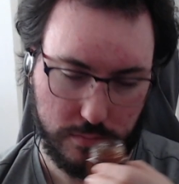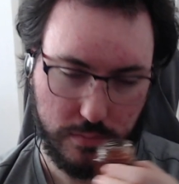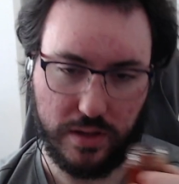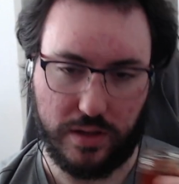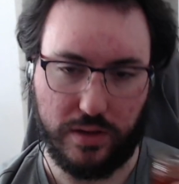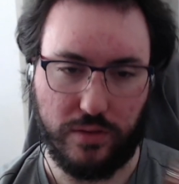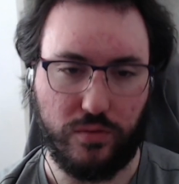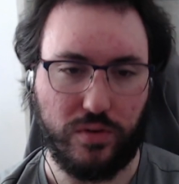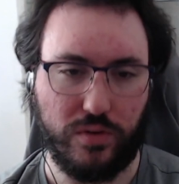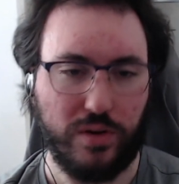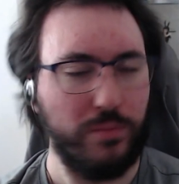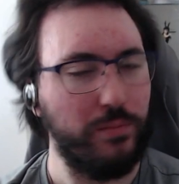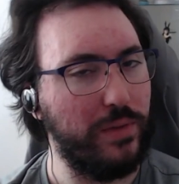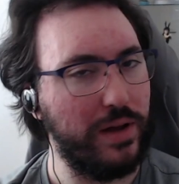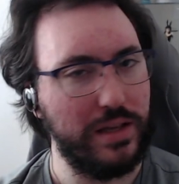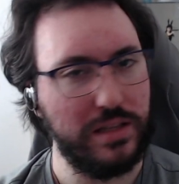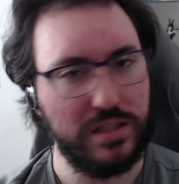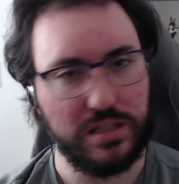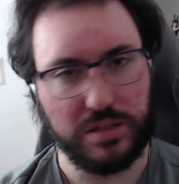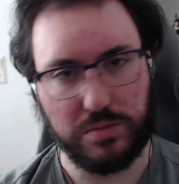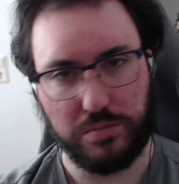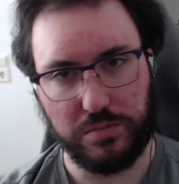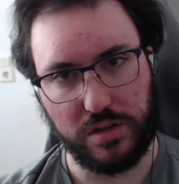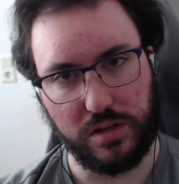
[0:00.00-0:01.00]

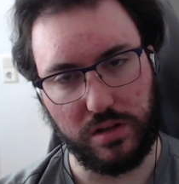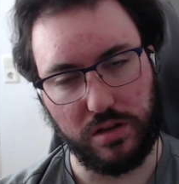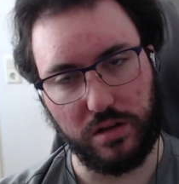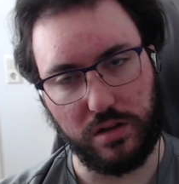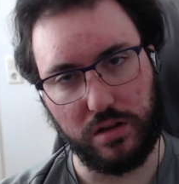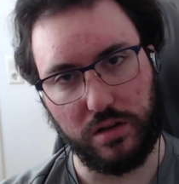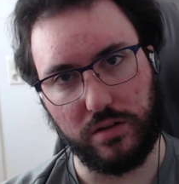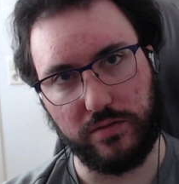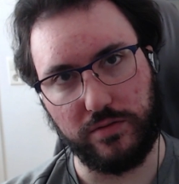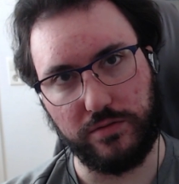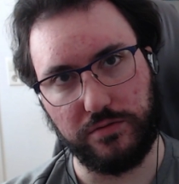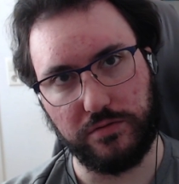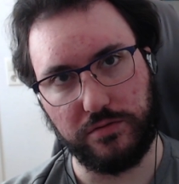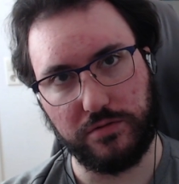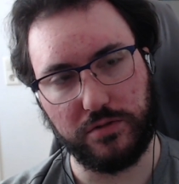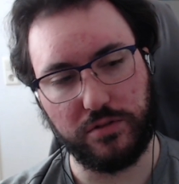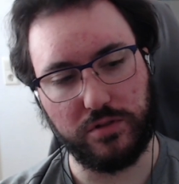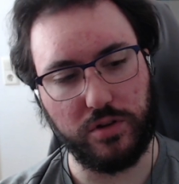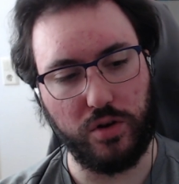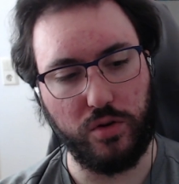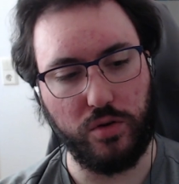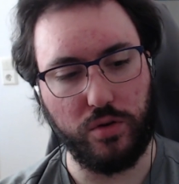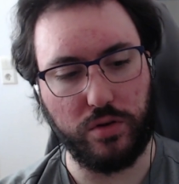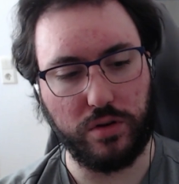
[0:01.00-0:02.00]
Reminds me of
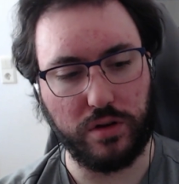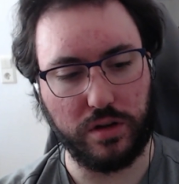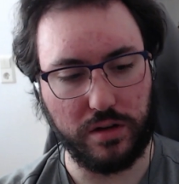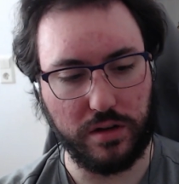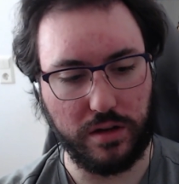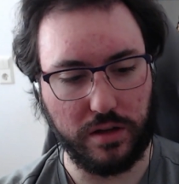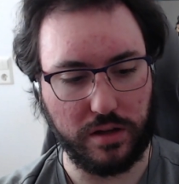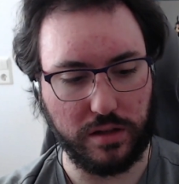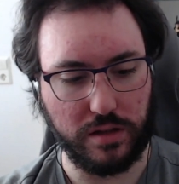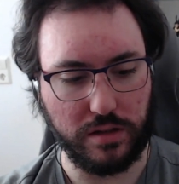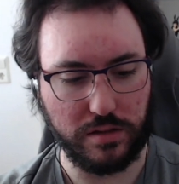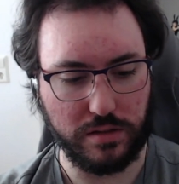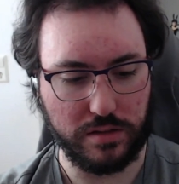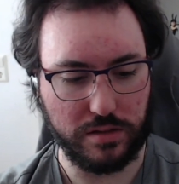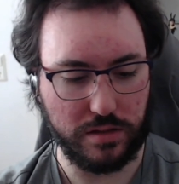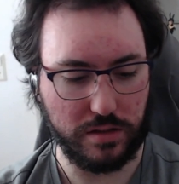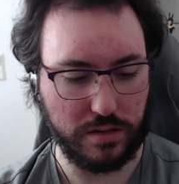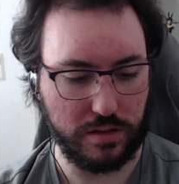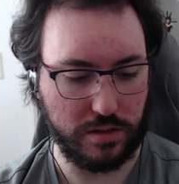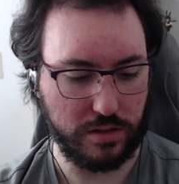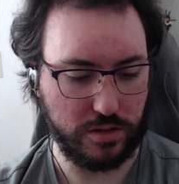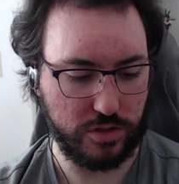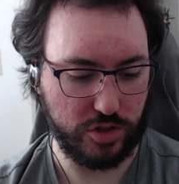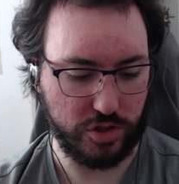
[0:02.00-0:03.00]
coconut
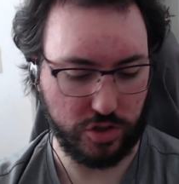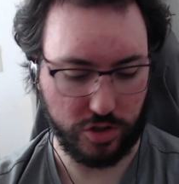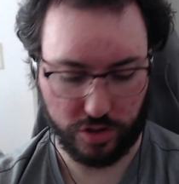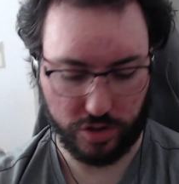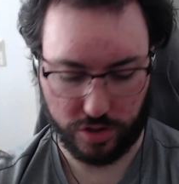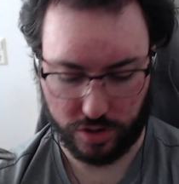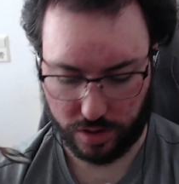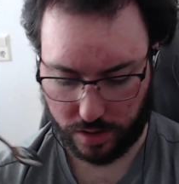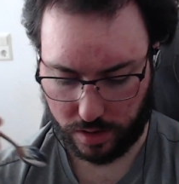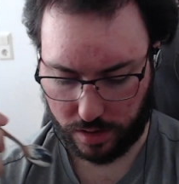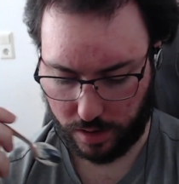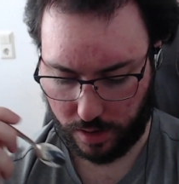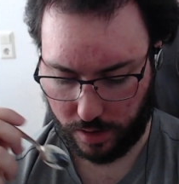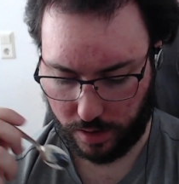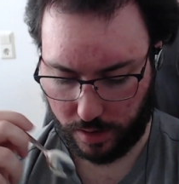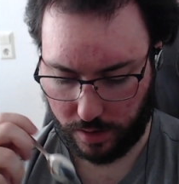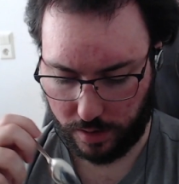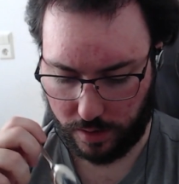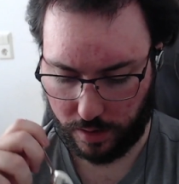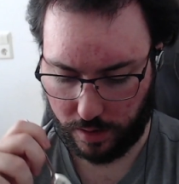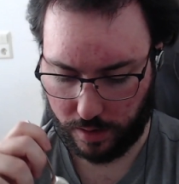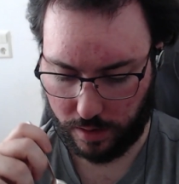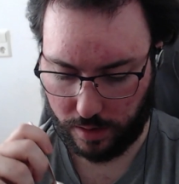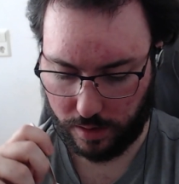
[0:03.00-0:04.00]
sugar
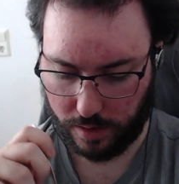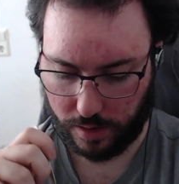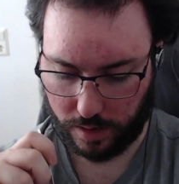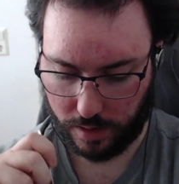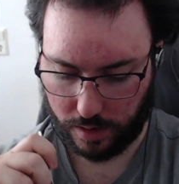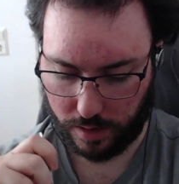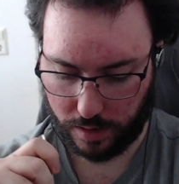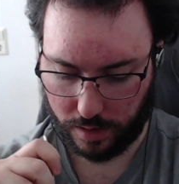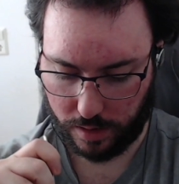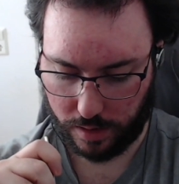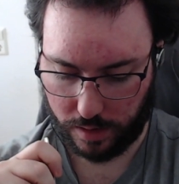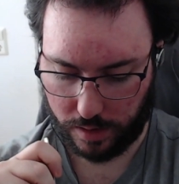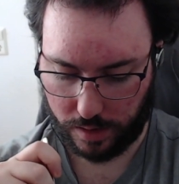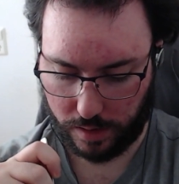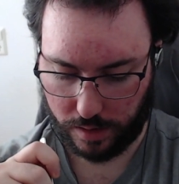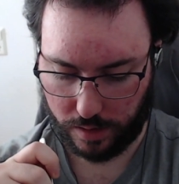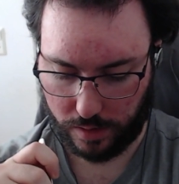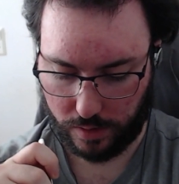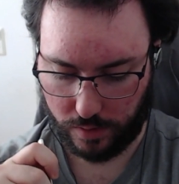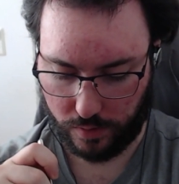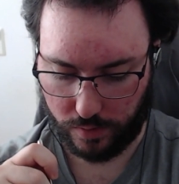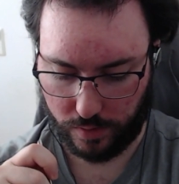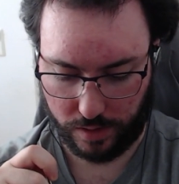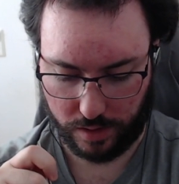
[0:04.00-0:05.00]

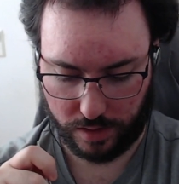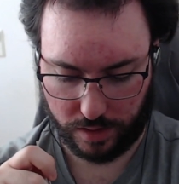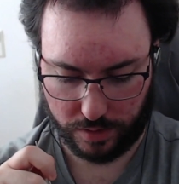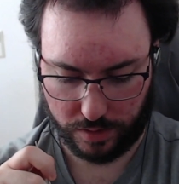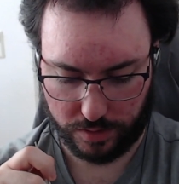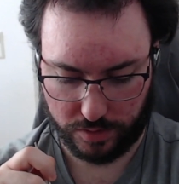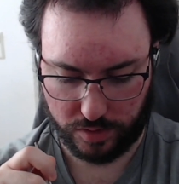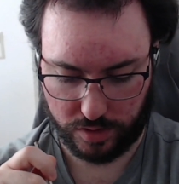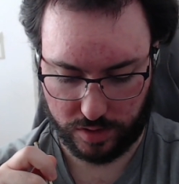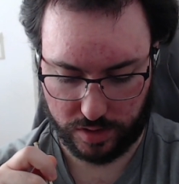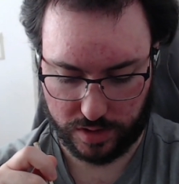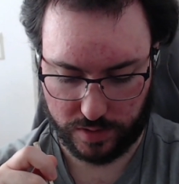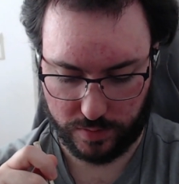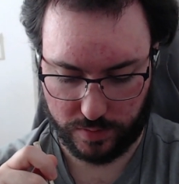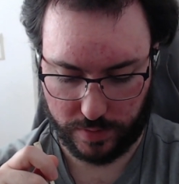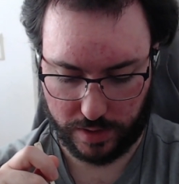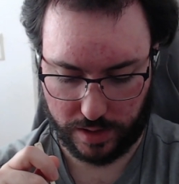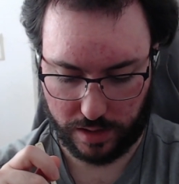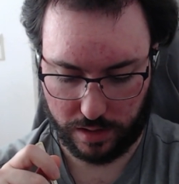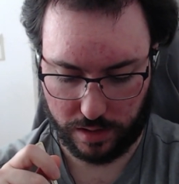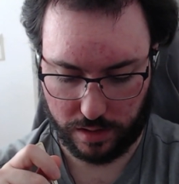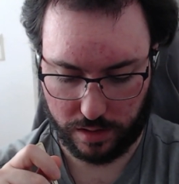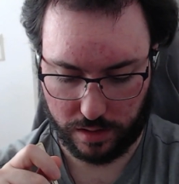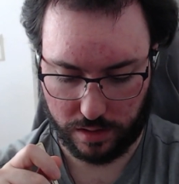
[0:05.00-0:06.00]
when it comes to the
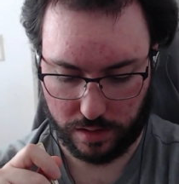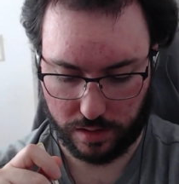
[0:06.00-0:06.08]
smell.